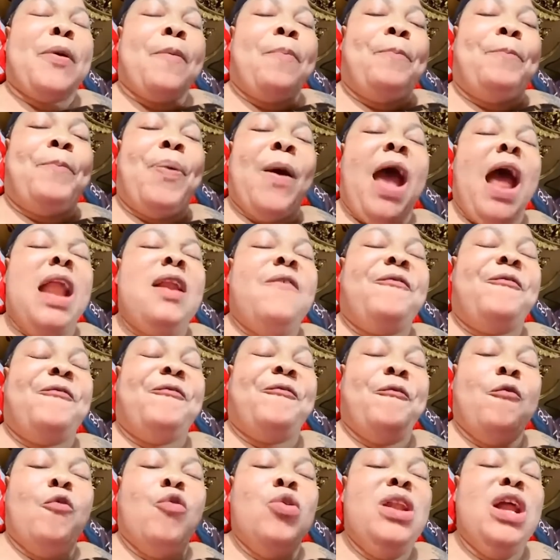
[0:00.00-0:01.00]
prepared,
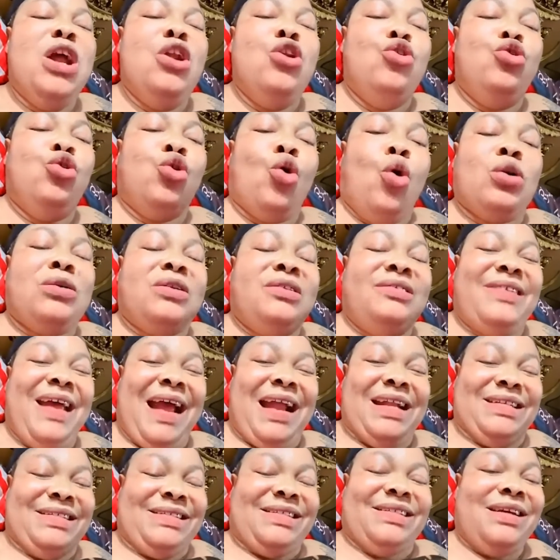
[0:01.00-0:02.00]
fully
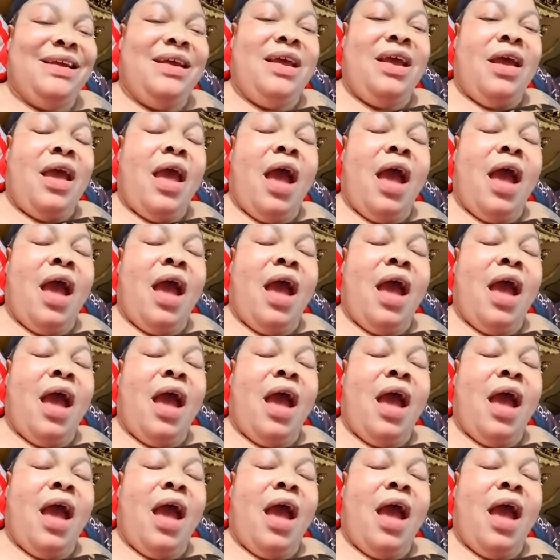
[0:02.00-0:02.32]
loaded,